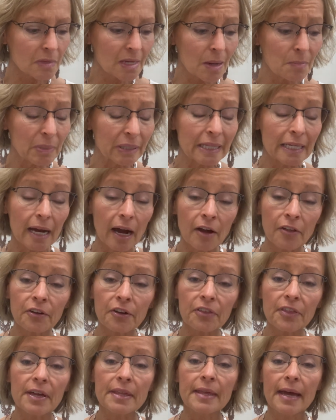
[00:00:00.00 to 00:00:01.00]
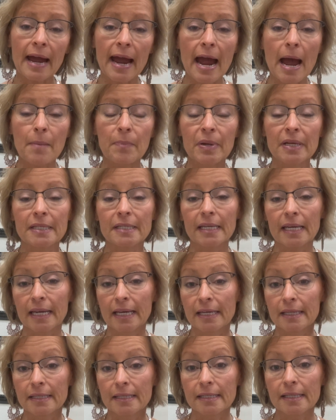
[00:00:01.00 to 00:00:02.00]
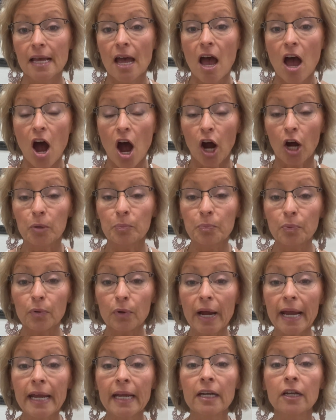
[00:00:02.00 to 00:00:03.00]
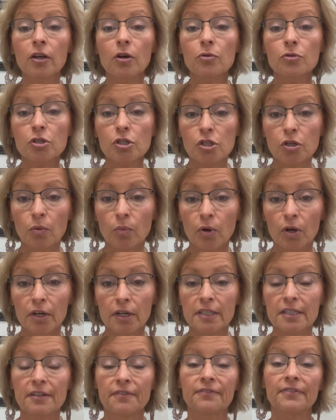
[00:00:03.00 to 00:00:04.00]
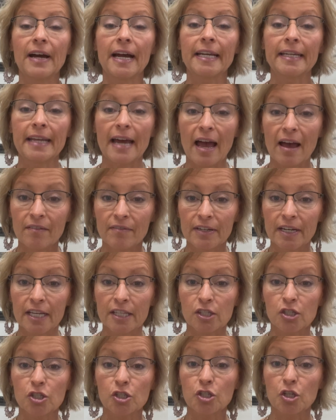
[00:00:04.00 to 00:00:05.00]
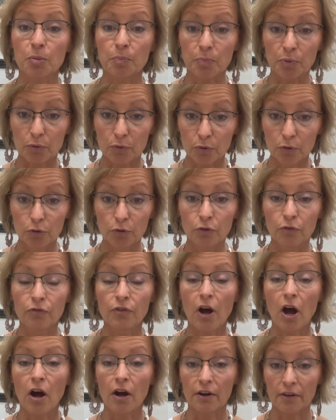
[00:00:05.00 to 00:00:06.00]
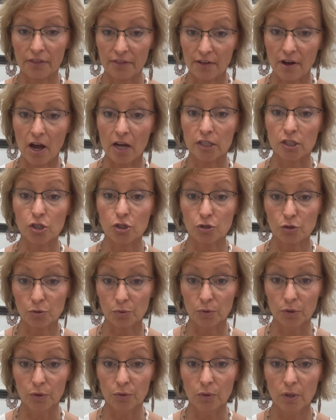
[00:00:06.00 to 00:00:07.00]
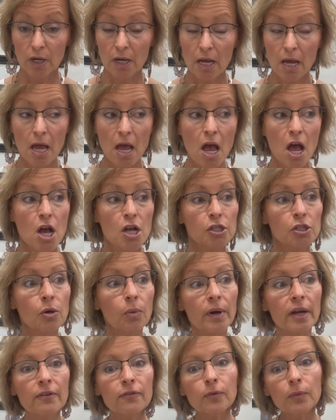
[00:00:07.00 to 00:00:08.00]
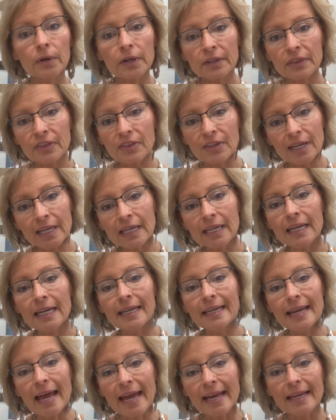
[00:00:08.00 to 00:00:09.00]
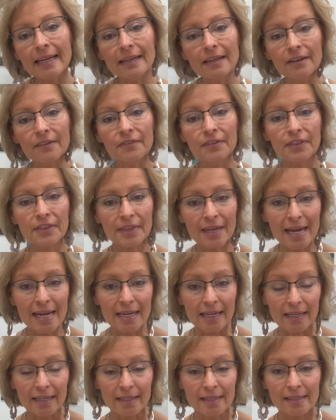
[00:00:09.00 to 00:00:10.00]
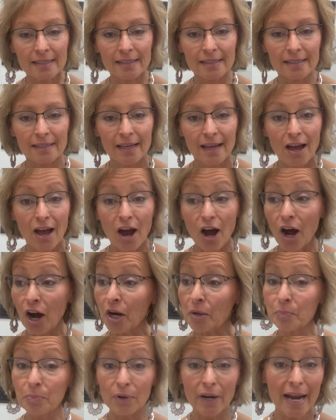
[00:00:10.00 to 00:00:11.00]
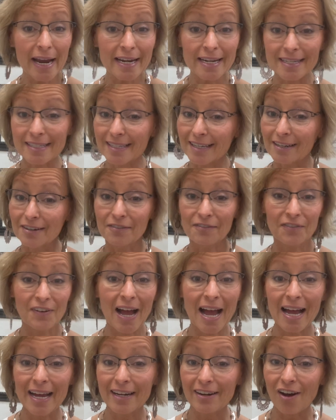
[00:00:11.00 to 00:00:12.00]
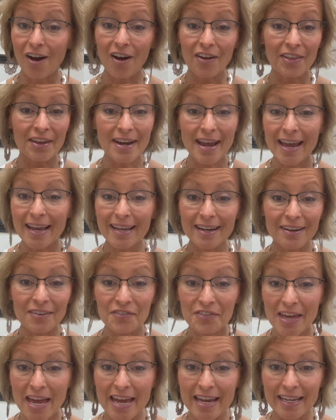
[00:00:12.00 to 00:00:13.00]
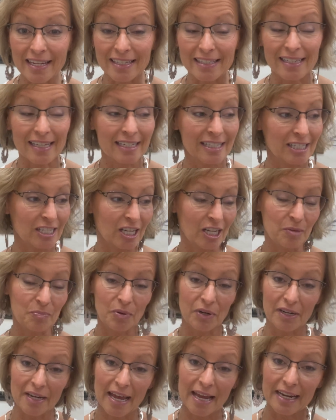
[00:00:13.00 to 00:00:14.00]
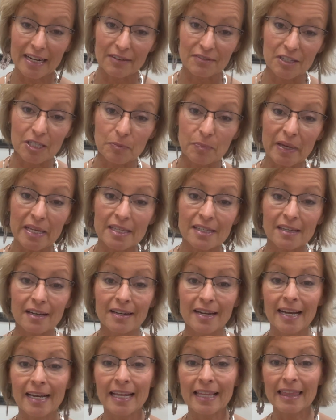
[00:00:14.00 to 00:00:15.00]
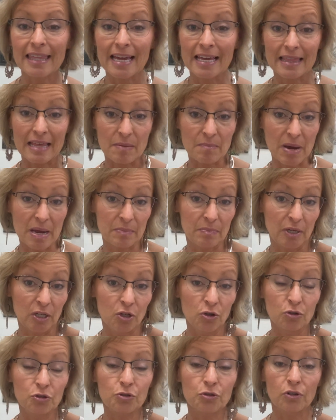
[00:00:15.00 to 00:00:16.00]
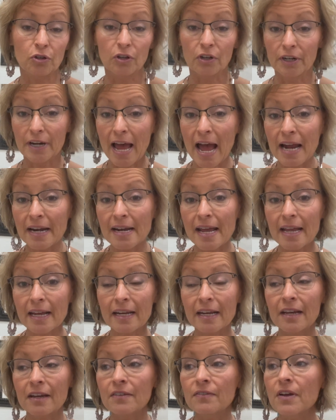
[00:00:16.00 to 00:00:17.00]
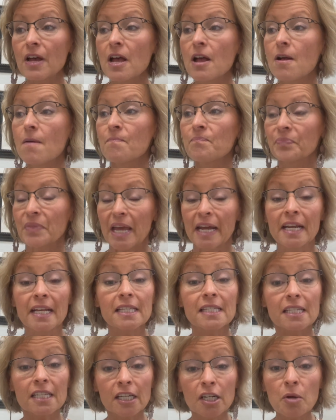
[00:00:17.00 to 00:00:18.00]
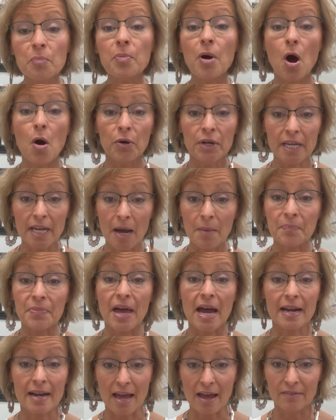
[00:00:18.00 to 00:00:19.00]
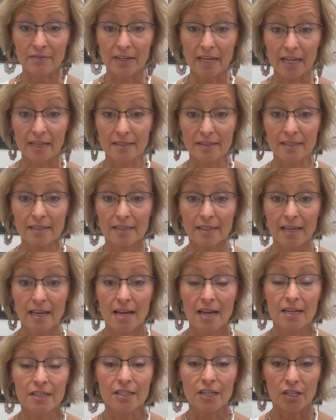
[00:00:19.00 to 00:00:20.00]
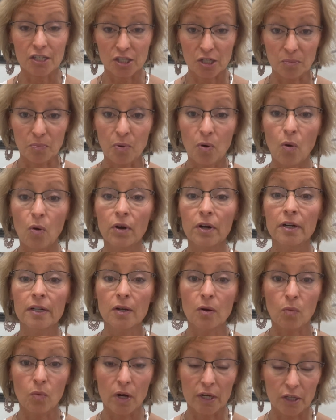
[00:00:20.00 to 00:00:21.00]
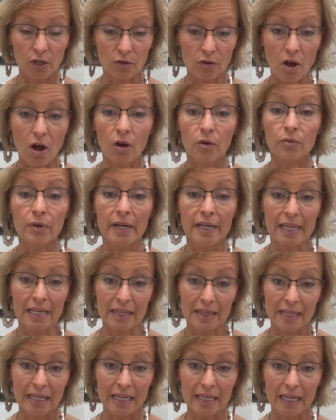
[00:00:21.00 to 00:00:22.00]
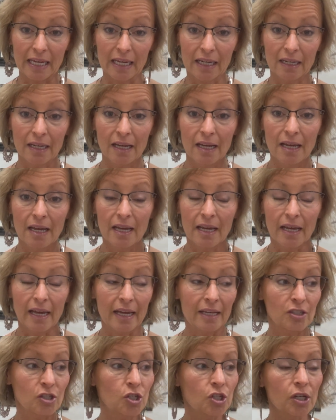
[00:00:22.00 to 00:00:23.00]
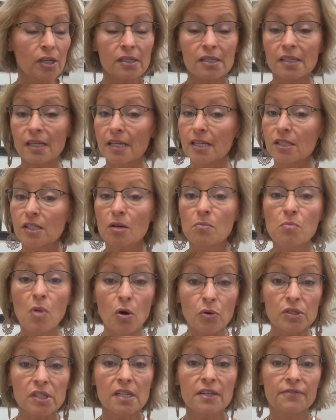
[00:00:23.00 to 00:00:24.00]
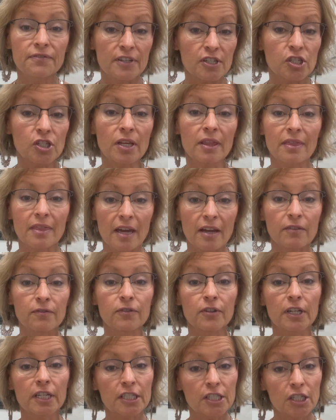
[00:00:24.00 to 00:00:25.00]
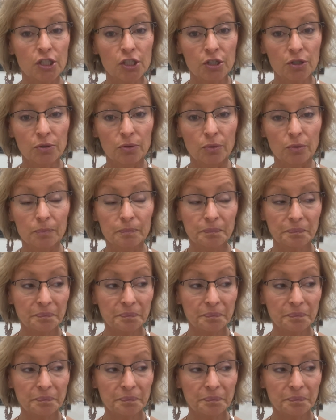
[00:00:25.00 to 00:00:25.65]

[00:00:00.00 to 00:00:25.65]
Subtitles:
But the other thing that happens is our brain goes to work to find evidence to prove our thoughts true. So if we're thinking negative things, our brain is going to find all the negative things, and it's going to put negative spins on anything that might be neutral or not negative, and it's going to pony up that evidence to support what you're already thinking. It just is the most efficient thing for it to do.